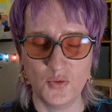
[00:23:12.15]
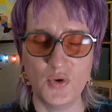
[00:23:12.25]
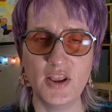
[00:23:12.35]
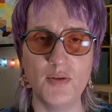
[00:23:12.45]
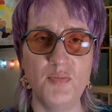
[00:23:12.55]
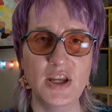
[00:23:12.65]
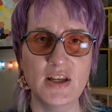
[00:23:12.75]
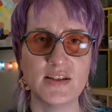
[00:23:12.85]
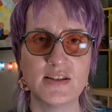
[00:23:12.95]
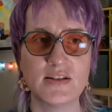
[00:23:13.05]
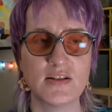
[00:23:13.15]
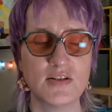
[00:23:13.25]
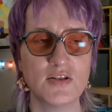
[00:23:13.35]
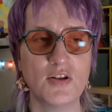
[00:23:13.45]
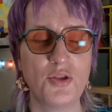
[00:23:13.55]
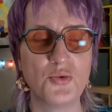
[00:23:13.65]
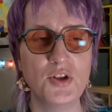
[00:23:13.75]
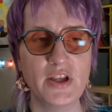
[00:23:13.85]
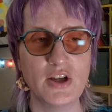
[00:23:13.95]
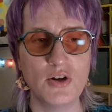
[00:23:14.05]
one of the biggest
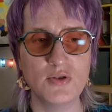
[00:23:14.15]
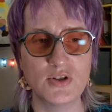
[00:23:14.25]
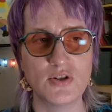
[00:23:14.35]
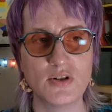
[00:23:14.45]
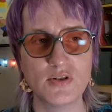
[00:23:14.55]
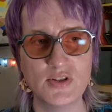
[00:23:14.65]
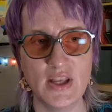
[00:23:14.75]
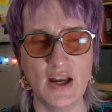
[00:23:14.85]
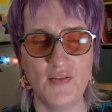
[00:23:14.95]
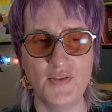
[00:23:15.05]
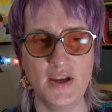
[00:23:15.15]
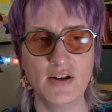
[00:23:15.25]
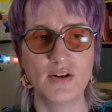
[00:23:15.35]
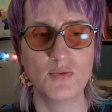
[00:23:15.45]
thrilling coasters they have there,